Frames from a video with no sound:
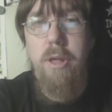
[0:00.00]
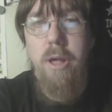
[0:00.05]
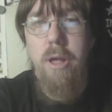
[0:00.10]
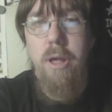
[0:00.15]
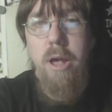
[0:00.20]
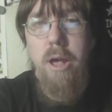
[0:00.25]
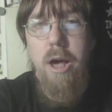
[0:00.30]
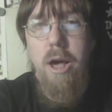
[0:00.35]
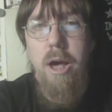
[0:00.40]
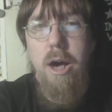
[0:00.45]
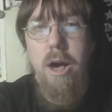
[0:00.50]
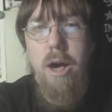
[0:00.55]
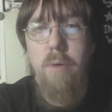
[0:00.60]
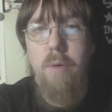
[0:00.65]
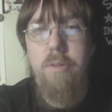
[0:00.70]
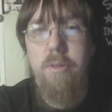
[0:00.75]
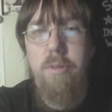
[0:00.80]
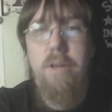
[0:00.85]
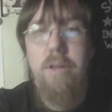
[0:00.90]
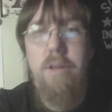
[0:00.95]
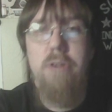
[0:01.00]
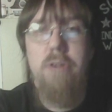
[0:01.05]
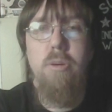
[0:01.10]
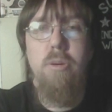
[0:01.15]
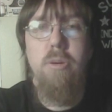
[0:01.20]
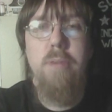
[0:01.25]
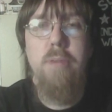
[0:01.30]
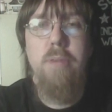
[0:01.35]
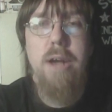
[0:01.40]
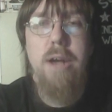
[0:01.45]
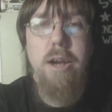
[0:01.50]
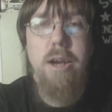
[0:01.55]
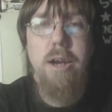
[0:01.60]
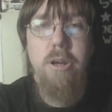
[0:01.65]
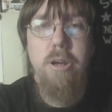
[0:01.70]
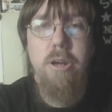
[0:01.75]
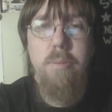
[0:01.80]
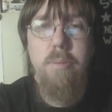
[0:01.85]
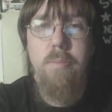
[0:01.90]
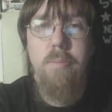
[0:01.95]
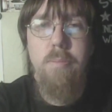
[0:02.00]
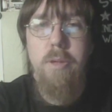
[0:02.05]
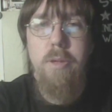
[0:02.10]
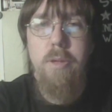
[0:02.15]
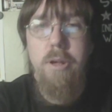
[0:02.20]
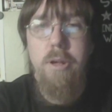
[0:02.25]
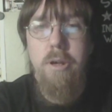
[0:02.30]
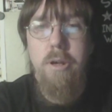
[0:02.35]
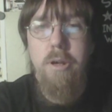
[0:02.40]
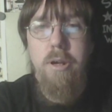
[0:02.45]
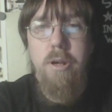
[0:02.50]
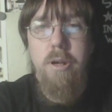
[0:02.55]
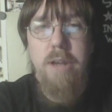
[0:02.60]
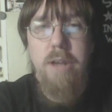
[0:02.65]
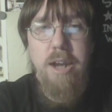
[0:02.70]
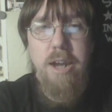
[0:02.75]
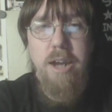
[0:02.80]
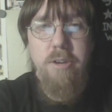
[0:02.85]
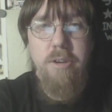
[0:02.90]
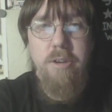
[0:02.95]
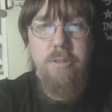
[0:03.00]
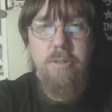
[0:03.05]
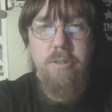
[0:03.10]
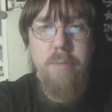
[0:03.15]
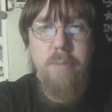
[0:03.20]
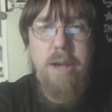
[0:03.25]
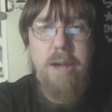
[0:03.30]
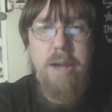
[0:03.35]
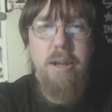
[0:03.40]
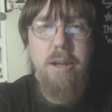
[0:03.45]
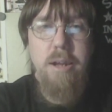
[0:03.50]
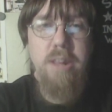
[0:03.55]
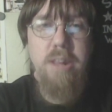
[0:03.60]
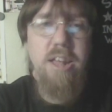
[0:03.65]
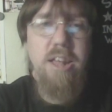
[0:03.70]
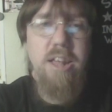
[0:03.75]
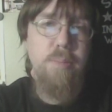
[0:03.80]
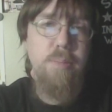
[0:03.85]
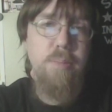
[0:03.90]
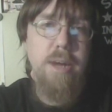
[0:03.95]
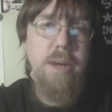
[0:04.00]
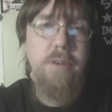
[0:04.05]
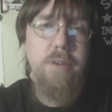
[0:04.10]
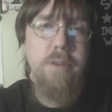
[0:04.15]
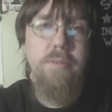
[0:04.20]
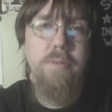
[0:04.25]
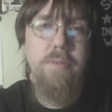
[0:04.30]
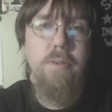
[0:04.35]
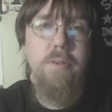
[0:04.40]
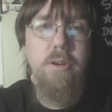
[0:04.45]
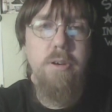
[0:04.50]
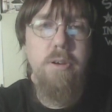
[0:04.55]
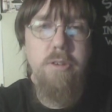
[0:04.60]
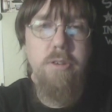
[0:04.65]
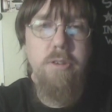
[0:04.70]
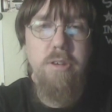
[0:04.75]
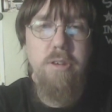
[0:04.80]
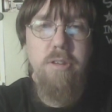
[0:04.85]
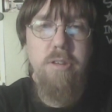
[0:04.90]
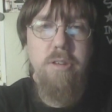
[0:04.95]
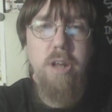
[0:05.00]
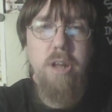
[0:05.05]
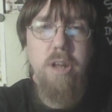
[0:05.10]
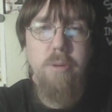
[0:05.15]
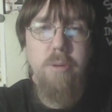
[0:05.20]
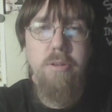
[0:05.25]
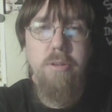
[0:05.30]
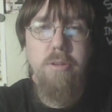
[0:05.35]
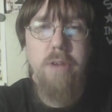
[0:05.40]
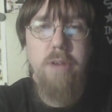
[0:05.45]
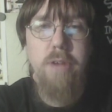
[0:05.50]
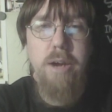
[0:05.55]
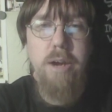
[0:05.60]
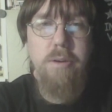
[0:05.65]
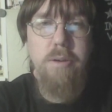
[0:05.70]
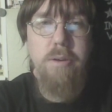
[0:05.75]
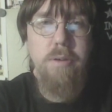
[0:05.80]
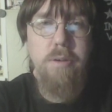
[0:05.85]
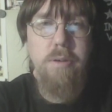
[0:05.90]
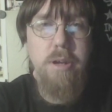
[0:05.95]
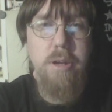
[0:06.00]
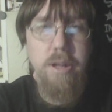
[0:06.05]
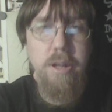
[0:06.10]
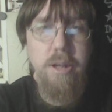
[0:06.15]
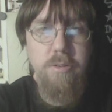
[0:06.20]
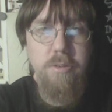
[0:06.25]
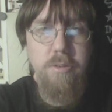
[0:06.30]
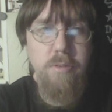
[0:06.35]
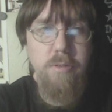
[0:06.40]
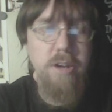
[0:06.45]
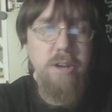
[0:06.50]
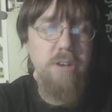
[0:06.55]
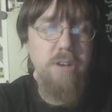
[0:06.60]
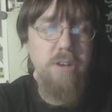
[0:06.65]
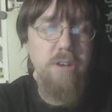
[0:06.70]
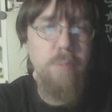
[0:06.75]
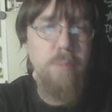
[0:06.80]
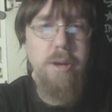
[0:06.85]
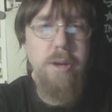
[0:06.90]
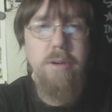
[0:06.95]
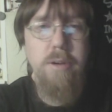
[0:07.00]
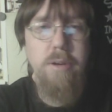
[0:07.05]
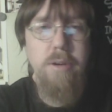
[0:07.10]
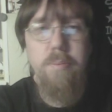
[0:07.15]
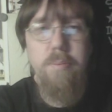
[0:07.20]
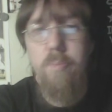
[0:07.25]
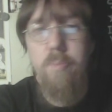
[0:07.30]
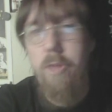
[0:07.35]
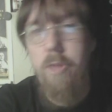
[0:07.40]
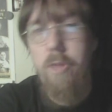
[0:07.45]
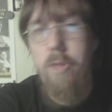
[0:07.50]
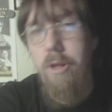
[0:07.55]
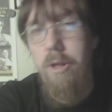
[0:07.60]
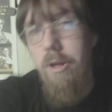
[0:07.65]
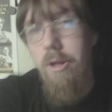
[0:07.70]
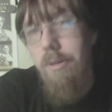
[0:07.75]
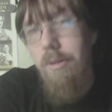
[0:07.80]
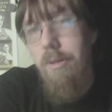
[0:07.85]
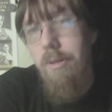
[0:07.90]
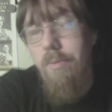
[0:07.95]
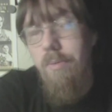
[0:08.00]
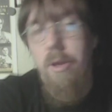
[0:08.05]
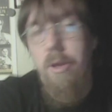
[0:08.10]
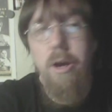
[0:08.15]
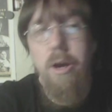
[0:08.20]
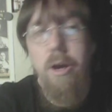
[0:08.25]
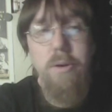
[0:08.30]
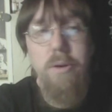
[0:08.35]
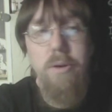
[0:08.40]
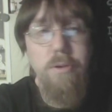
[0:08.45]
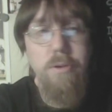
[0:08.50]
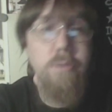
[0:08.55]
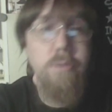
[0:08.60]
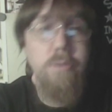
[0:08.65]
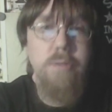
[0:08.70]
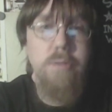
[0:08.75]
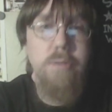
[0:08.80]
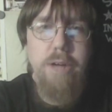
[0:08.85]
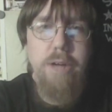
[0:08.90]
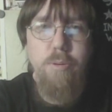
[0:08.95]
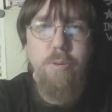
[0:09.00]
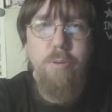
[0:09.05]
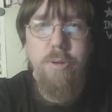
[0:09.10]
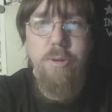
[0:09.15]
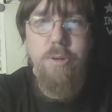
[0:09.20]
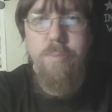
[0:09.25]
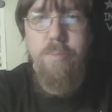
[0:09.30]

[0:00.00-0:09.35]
With the locker room behind him, Gage demanded a death match for the GCW title against Ricky Shane Page. Who knows when that will be.